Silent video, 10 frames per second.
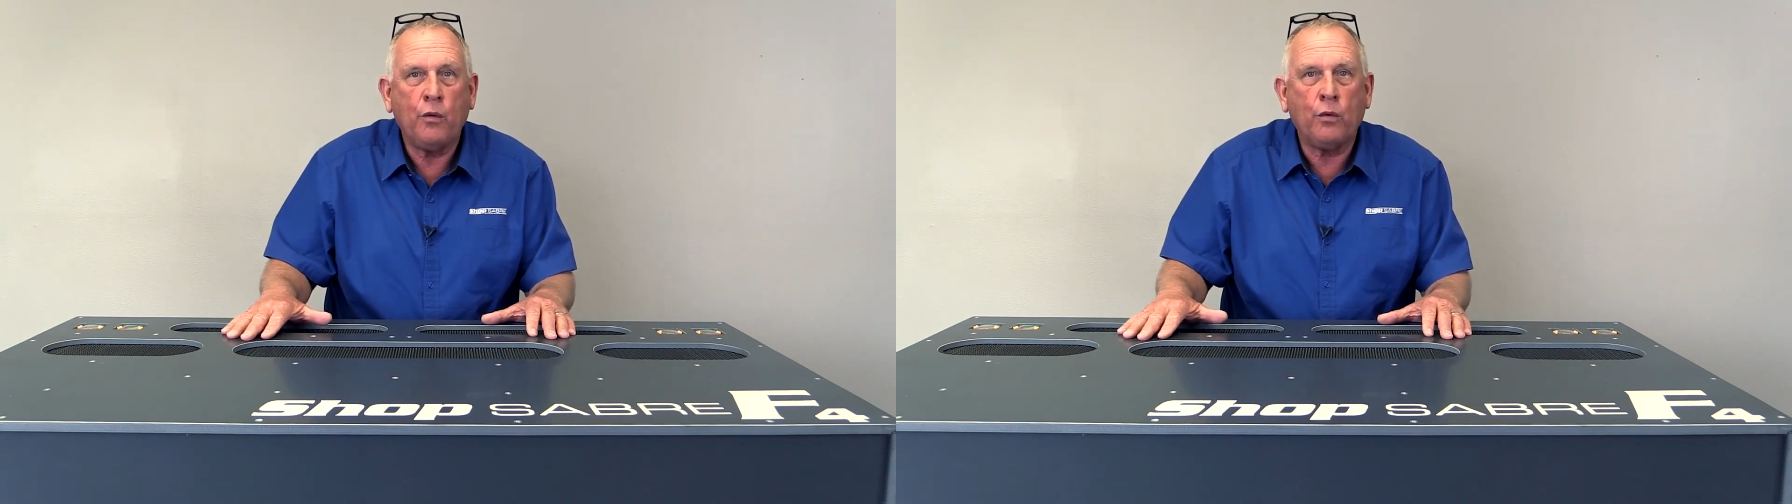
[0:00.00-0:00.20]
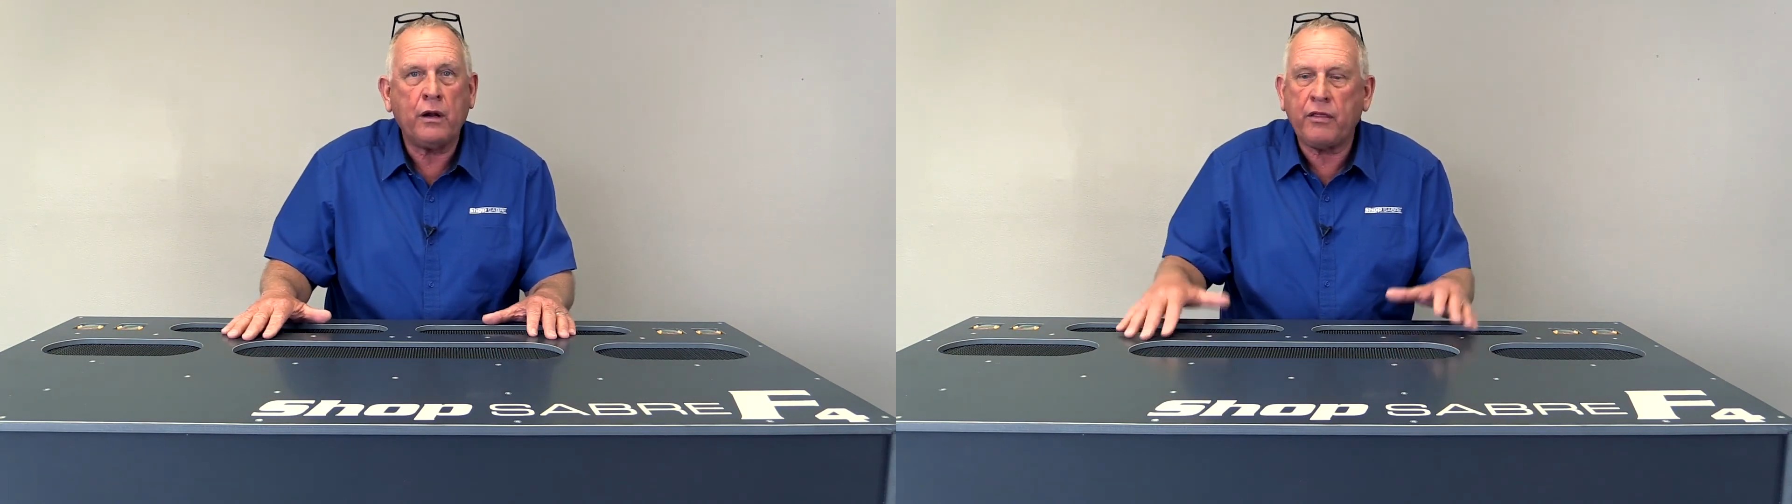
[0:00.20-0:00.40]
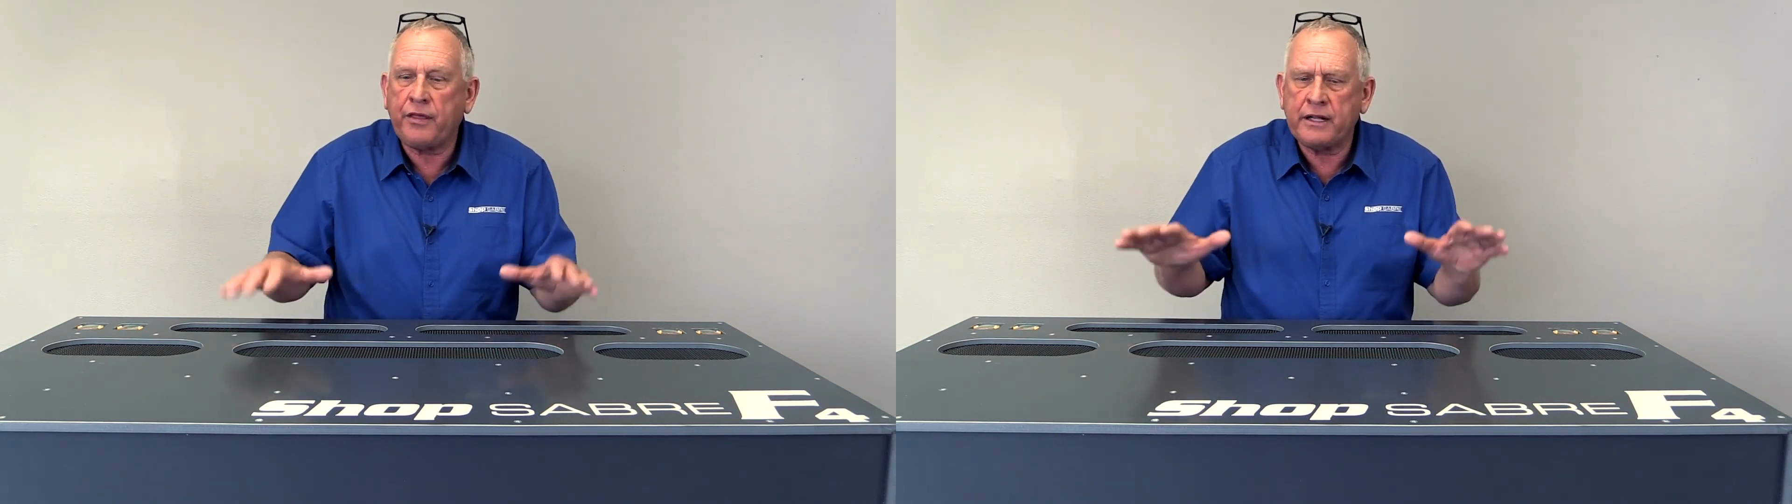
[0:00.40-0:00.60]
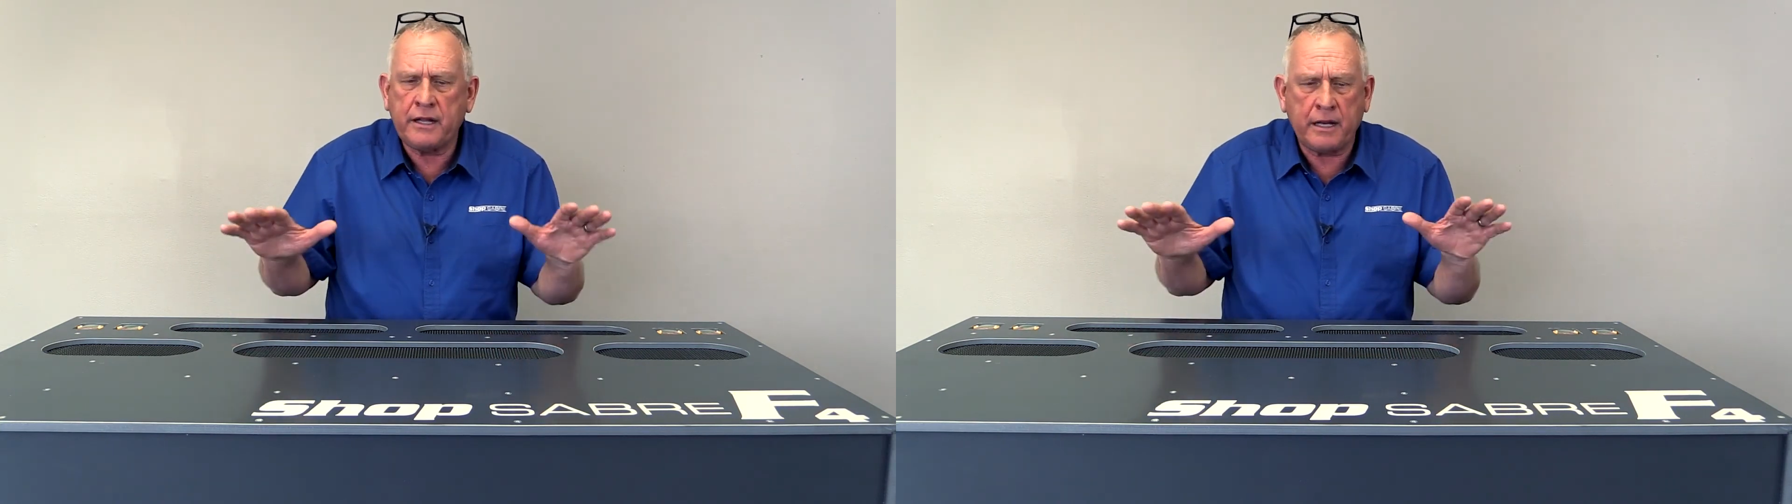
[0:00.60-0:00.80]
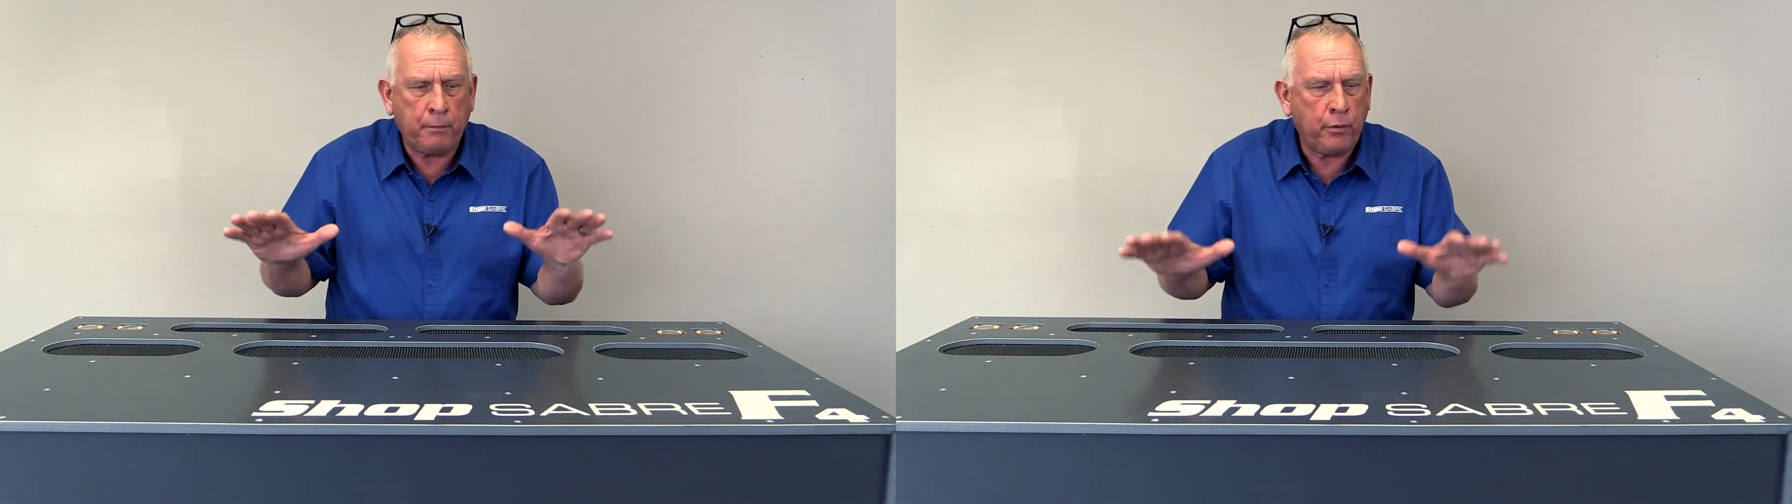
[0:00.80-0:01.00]
One of the things
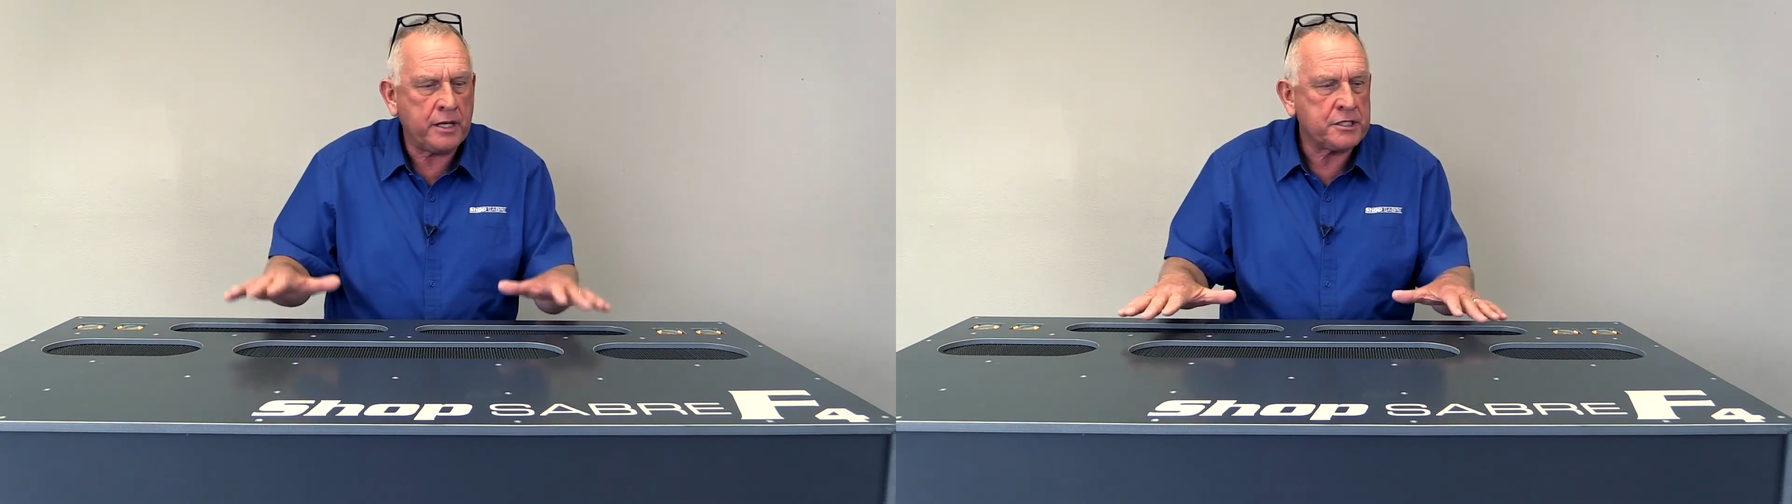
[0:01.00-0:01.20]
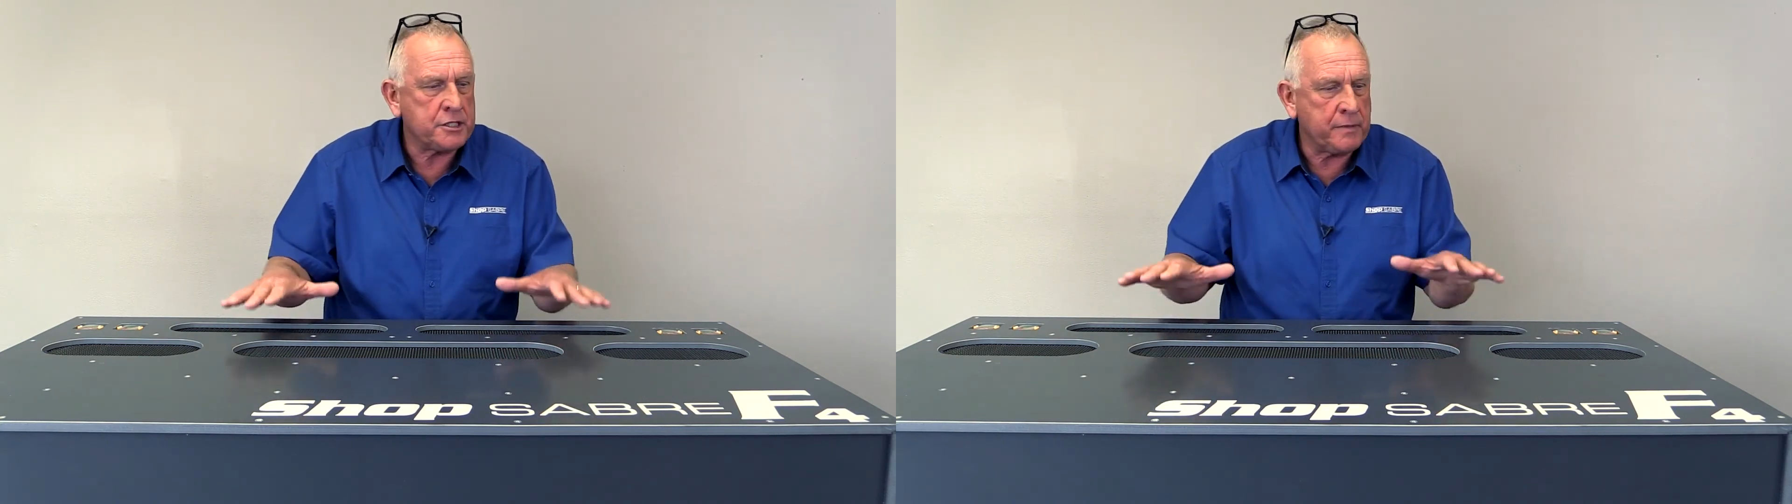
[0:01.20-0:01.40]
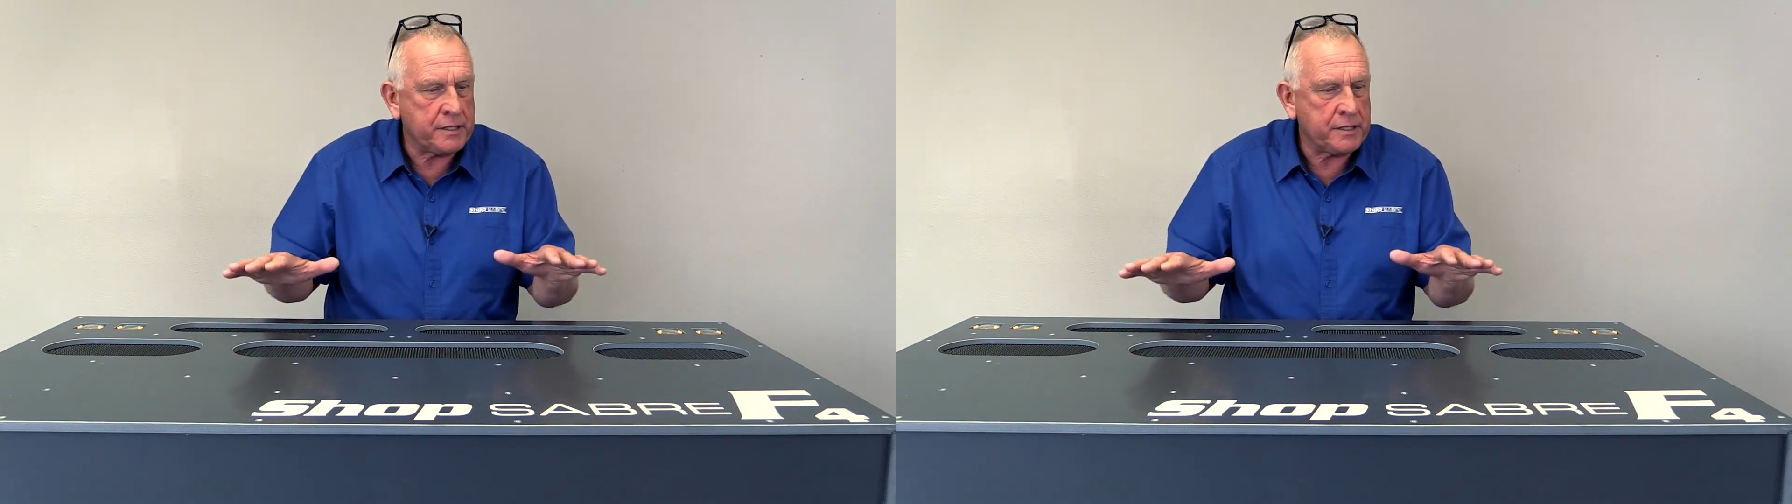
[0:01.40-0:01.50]
that impresses